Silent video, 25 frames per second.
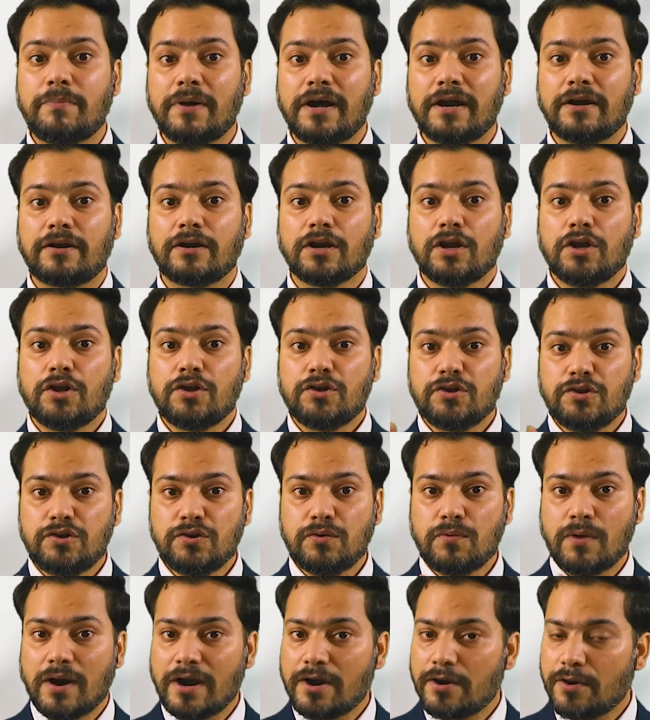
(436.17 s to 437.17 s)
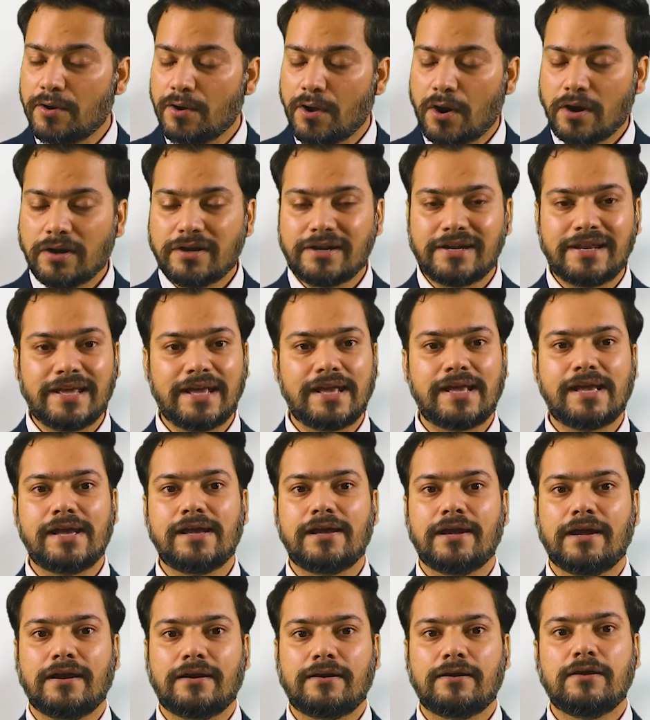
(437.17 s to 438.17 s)
but you are not
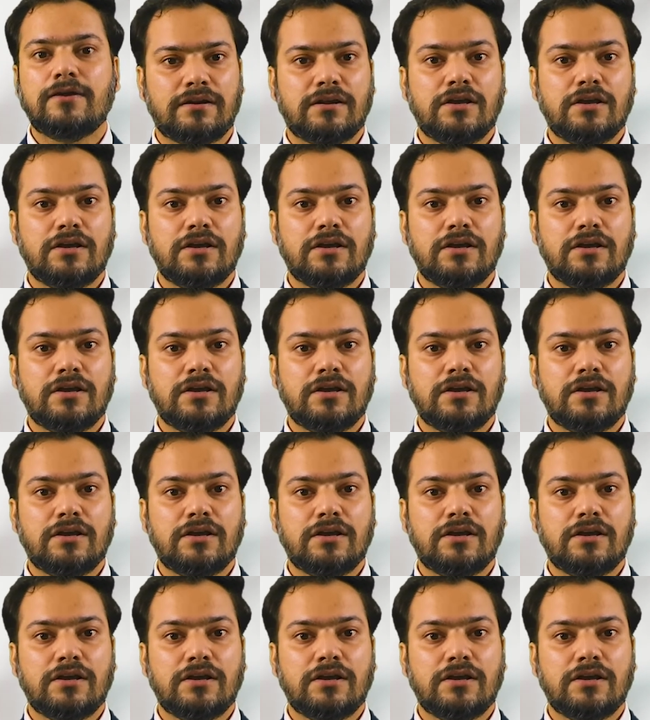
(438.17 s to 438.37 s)
taking it.